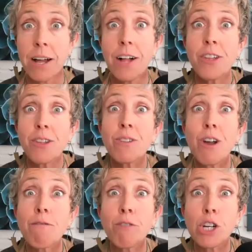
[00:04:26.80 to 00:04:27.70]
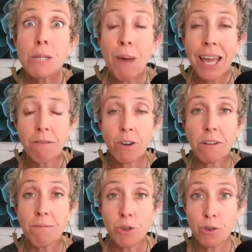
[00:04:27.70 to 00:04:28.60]
This was our first pay in
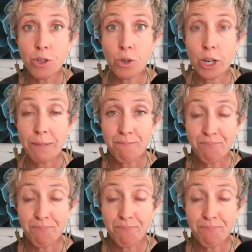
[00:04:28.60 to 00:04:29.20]
full, true story.